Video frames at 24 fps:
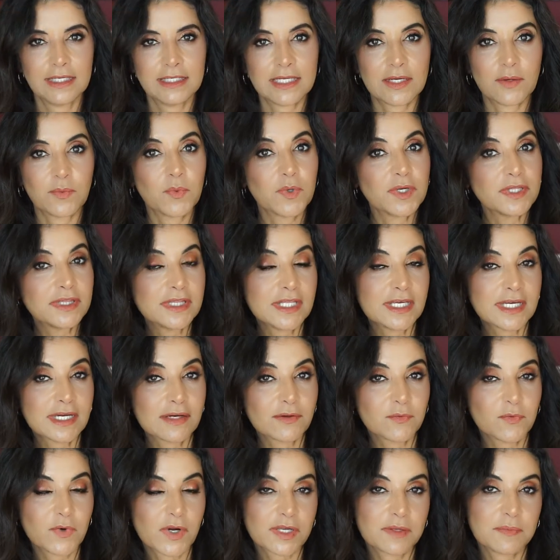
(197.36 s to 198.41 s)
Now, one thing I
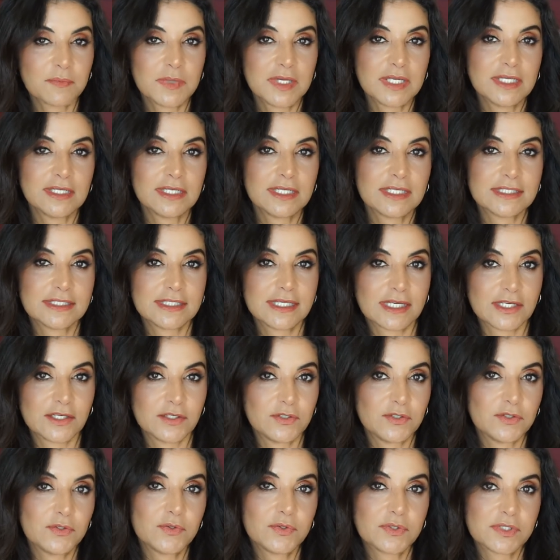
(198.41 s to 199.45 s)
would recommend is that
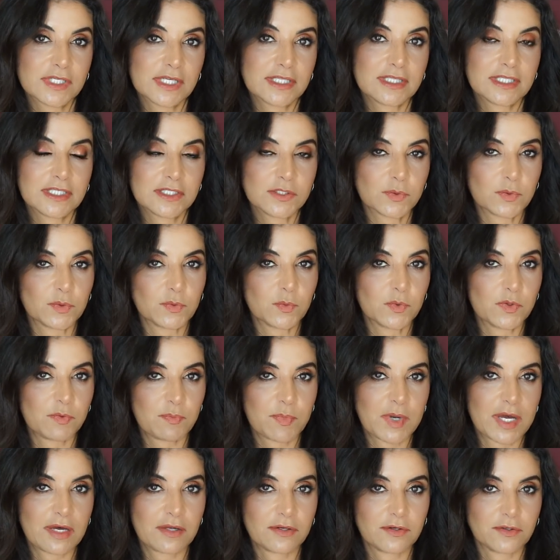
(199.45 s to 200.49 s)
you do set this one
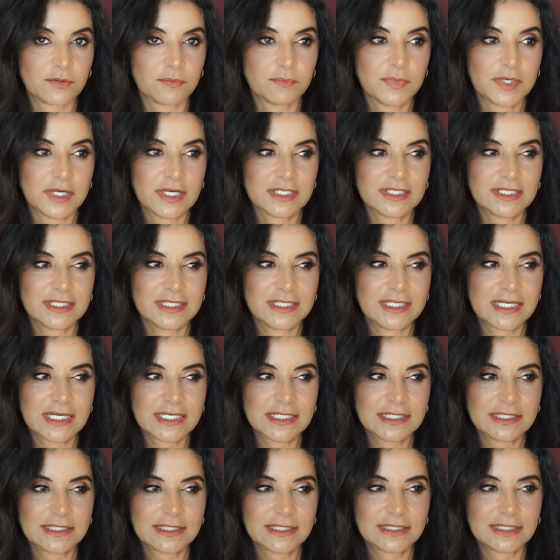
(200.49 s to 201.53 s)
with powder, because it
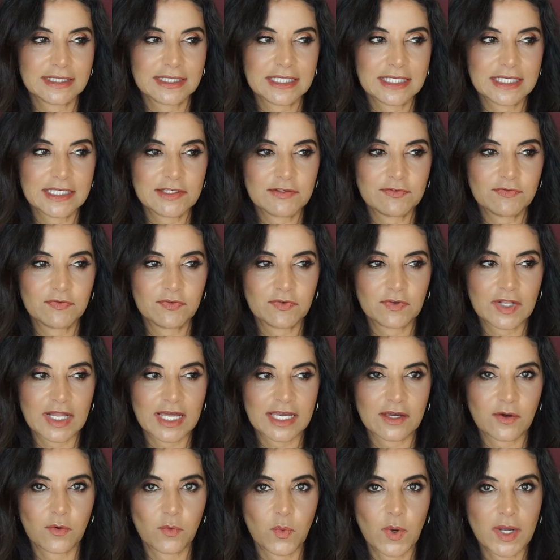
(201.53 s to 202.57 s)
does leave
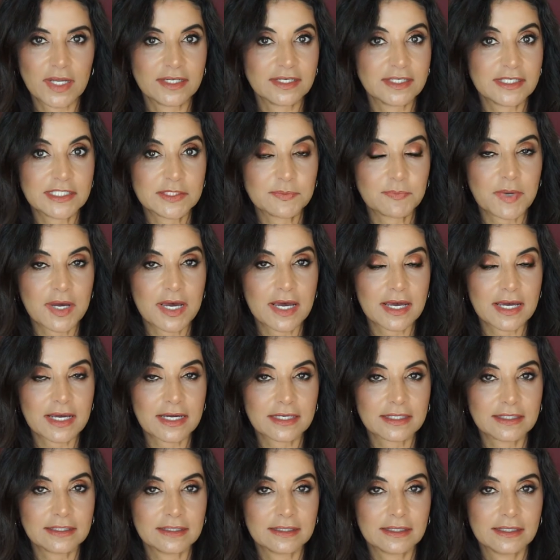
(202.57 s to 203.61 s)
like a wetness
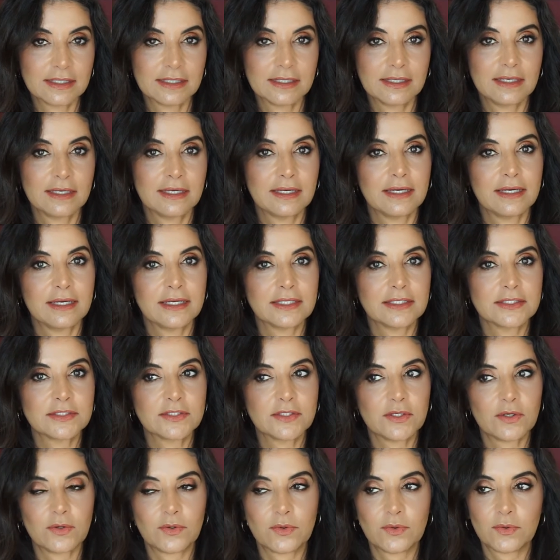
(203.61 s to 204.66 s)
behind.
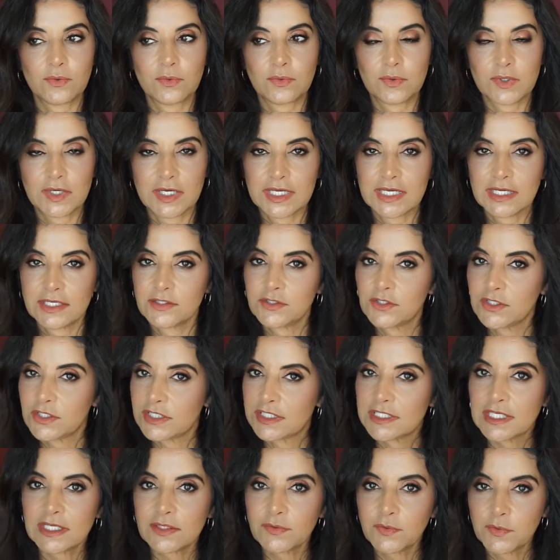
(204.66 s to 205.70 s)
So again,
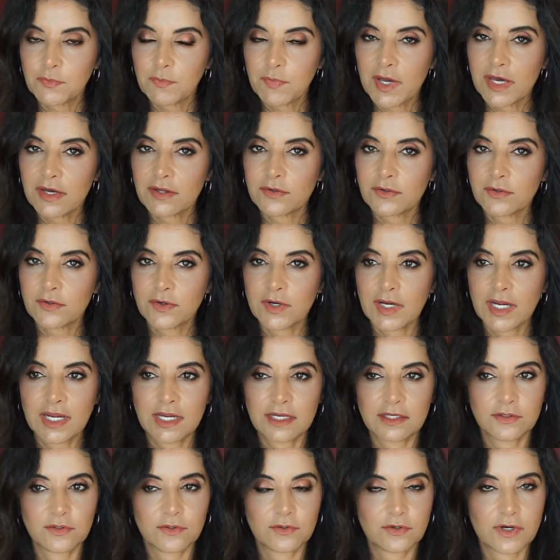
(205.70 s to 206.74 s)
just set it with powder
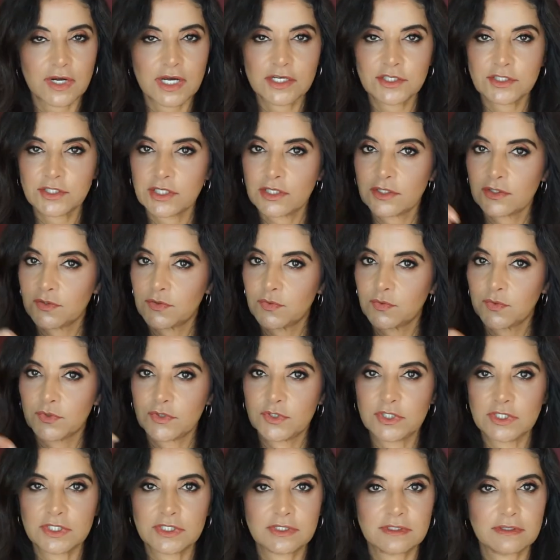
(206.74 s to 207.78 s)
and your eyeshadows will
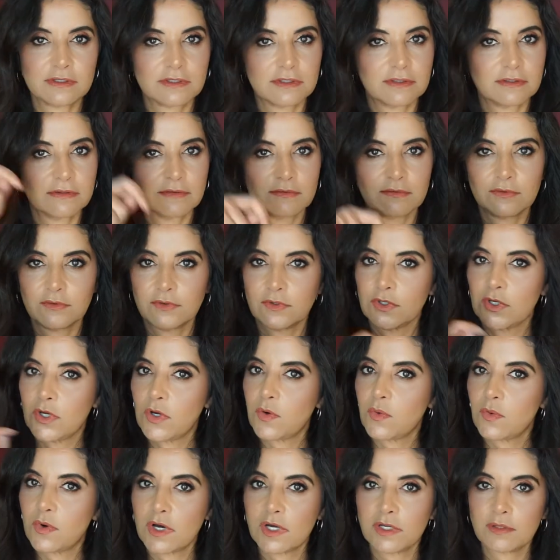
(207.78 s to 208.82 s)
just
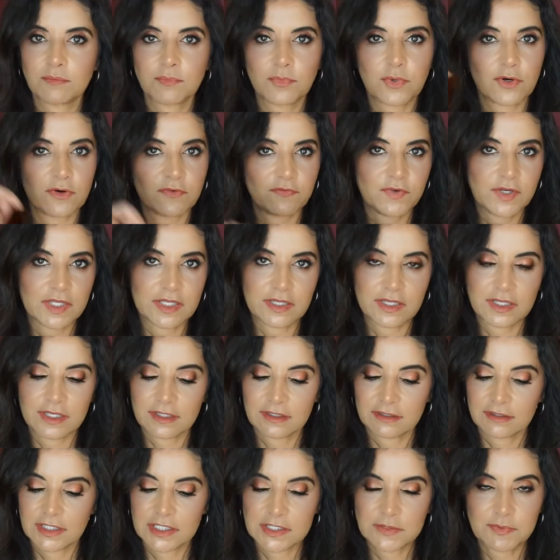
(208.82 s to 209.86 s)
go on perfectly,
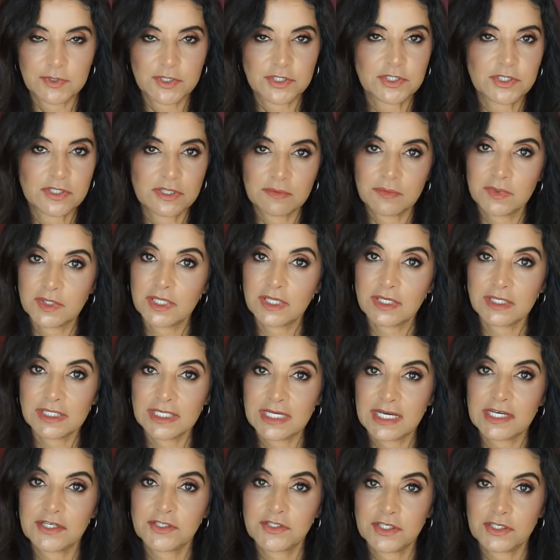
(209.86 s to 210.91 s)
especially the
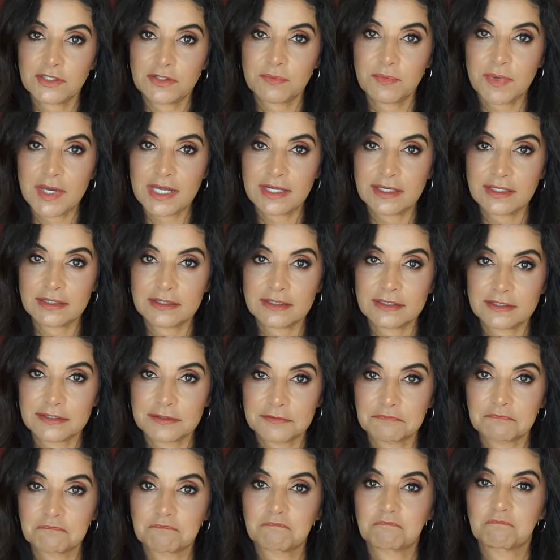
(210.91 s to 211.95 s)
Milani eyeshadow
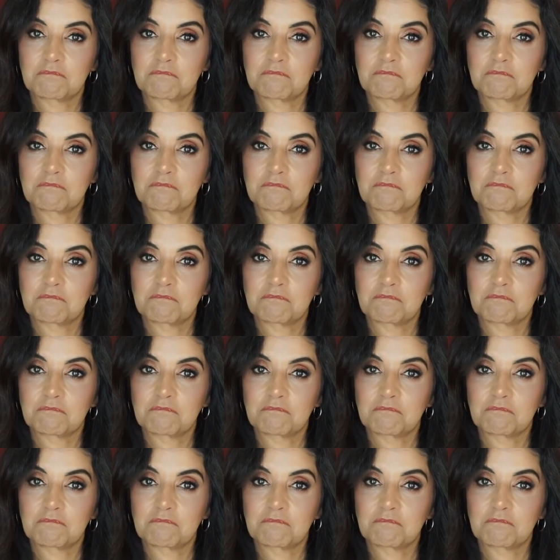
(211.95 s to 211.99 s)
palettes.